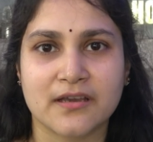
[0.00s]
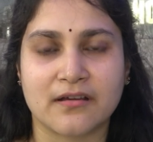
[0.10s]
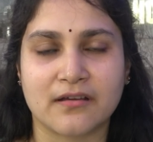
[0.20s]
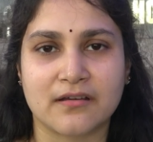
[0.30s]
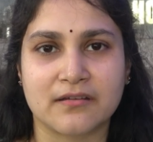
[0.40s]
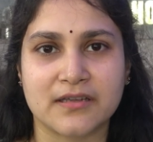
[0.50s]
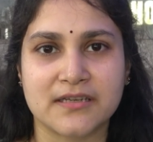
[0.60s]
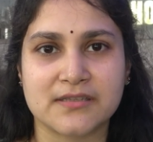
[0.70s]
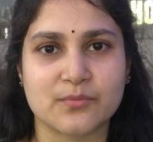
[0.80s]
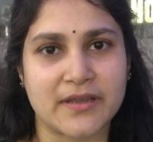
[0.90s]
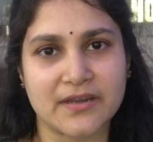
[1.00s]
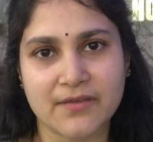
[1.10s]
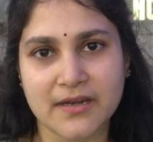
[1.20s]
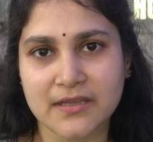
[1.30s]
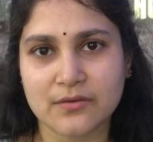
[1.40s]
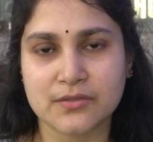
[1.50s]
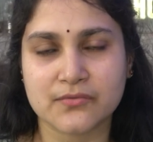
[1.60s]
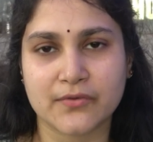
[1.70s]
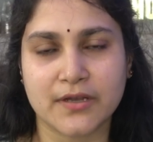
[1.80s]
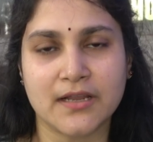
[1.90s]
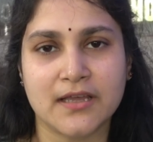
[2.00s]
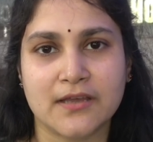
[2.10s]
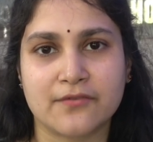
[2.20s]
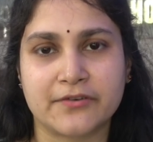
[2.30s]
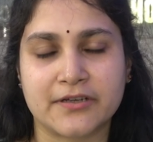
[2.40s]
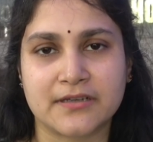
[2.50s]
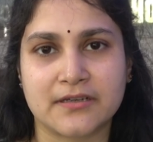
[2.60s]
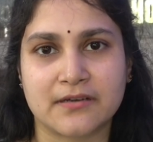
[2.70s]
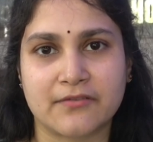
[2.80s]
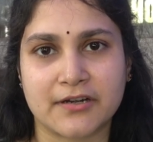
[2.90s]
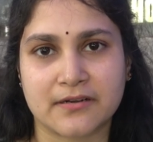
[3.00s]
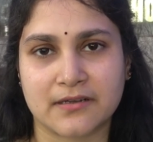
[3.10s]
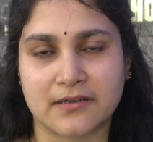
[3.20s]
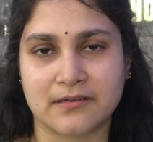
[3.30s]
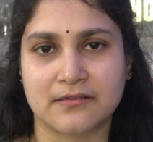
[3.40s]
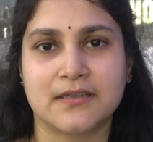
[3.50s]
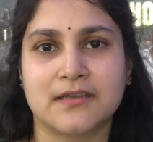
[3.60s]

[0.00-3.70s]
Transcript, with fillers: uh, it's very, very useful for our uh,